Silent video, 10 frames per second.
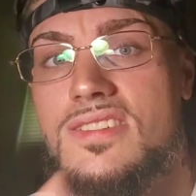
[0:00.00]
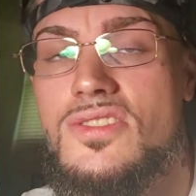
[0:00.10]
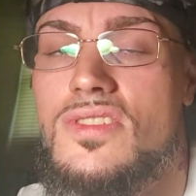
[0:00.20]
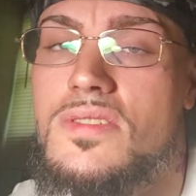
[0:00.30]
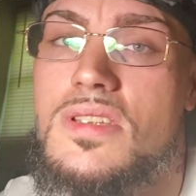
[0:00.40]

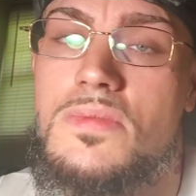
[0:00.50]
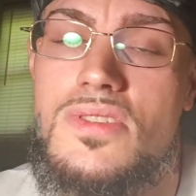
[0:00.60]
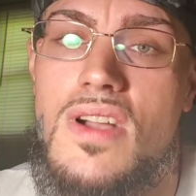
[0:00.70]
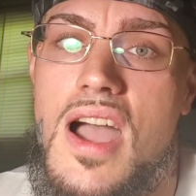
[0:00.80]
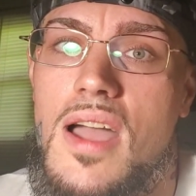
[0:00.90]

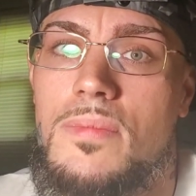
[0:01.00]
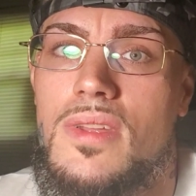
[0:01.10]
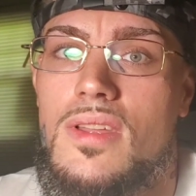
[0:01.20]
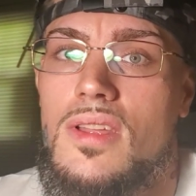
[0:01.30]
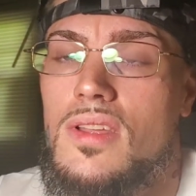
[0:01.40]
subscribe.
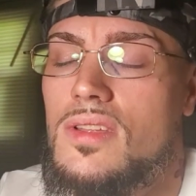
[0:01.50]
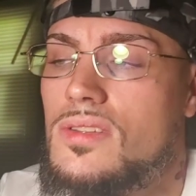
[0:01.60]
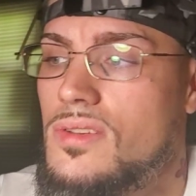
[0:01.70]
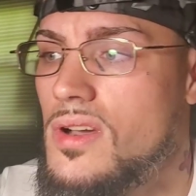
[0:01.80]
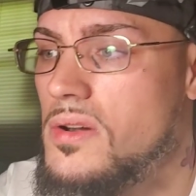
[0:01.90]

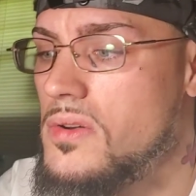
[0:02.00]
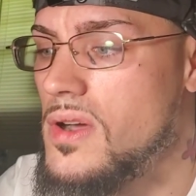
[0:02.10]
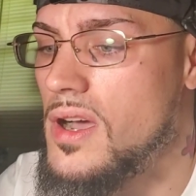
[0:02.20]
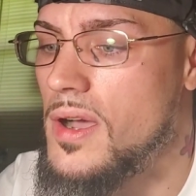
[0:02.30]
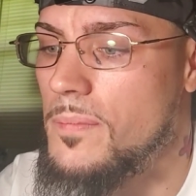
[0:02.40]
You know,
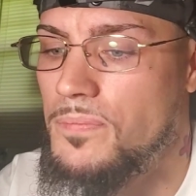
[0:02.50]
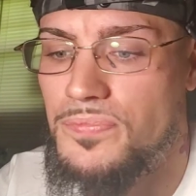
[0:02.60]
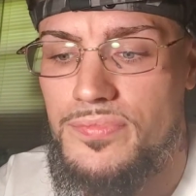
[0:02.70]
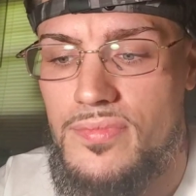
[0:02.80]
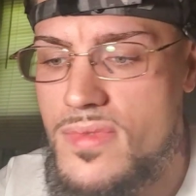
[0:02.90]
I'm
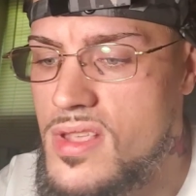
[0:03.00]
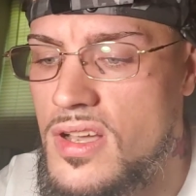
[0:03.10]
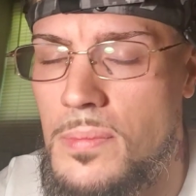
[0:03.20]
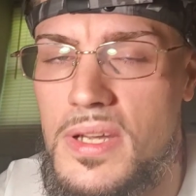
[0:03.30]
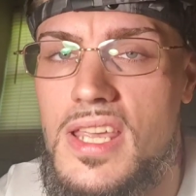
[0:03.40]

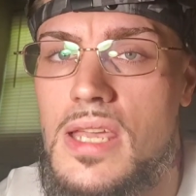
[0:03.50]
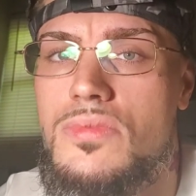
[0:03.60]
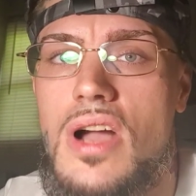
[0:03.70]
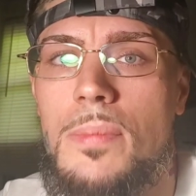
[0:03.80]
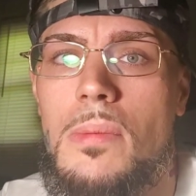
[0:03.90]
gonna keep
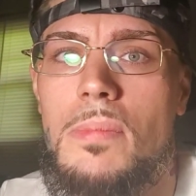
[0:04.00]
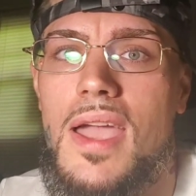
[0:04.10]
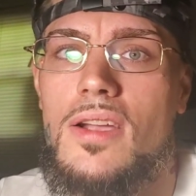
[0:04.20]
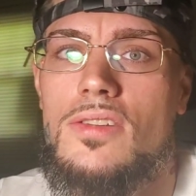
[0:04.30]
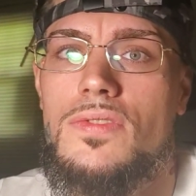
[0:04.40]
dropping
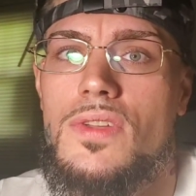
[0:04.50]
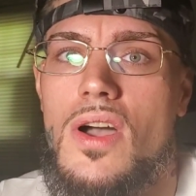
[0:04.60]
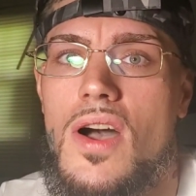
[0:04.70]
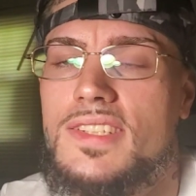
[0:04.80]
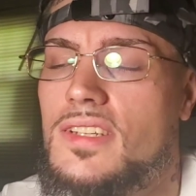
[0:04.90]
bangers for
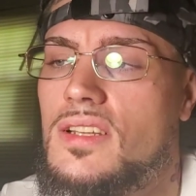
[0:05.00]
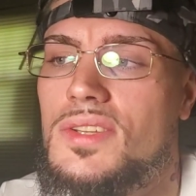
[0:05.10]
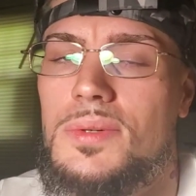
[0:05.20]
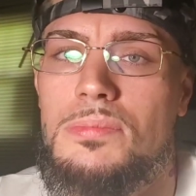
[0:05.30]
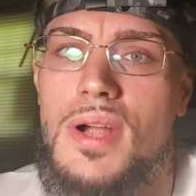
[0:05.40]
y'all. I took a
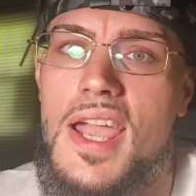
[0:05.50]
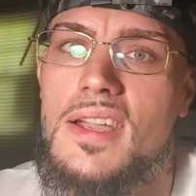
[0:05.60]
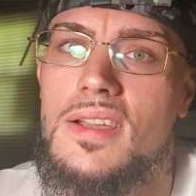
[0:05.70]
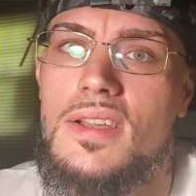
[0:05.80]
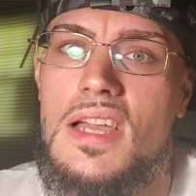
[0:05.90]
little break,
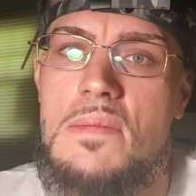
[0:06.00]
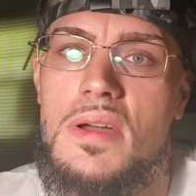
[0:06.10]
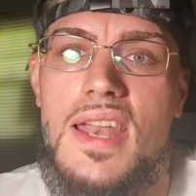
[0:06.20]
but